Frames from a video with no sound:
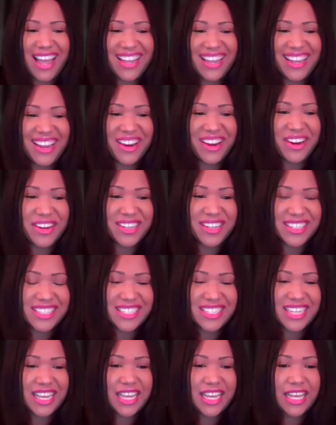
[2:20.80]
Like Erica
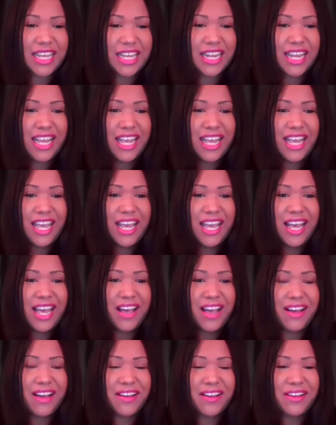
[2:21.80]
said,
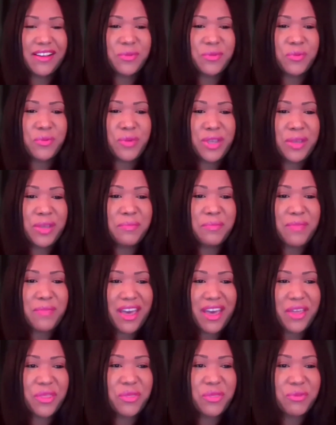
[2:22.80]
we
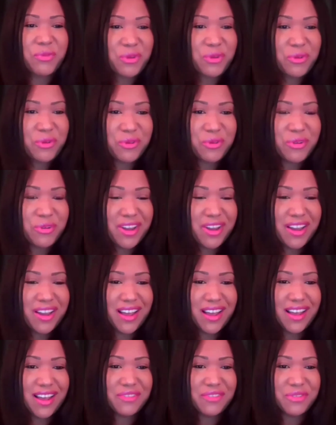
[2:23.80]
met through
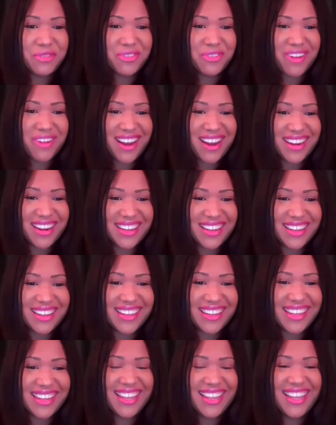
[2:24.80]

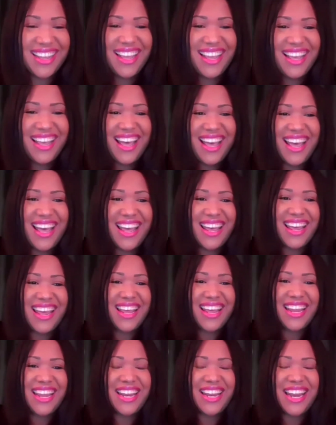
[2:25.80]
Veronica,
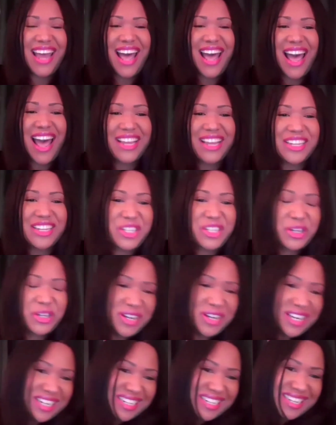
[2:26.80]
and I
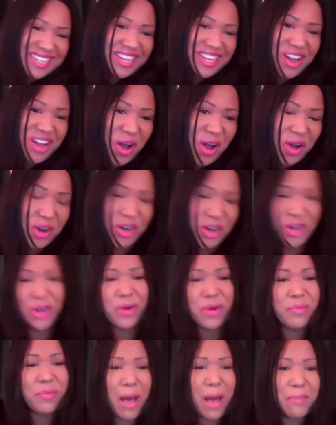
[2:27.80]
endearingly call
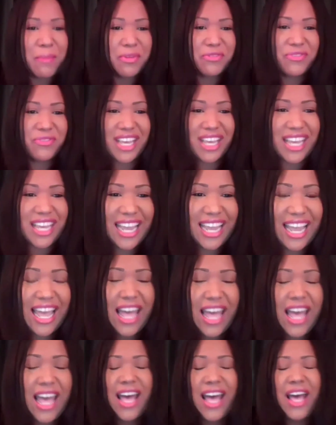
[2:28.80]
her Mama V,
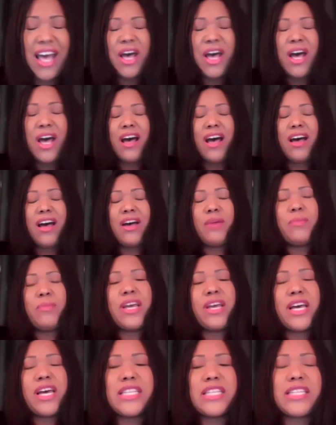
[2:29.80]

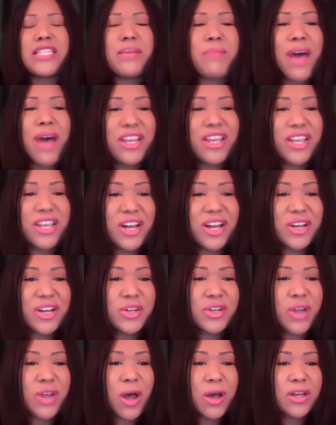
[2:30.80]
because in my young
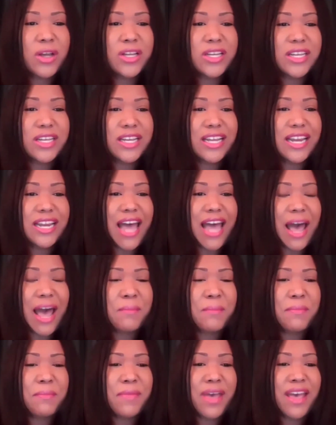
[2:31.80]
adulthood,
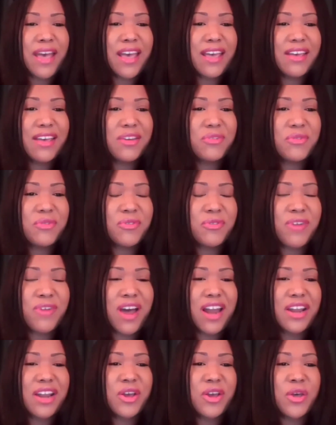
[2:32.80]
I met
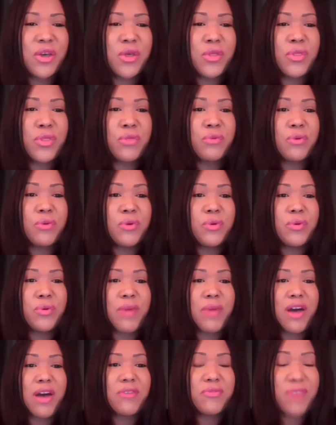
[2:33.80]
Veronica
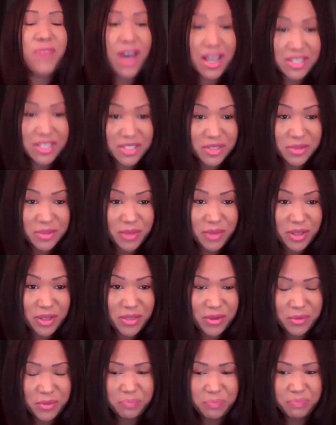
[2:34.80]
through my foster
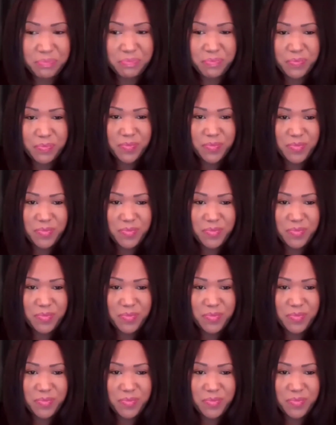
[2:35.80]
mother,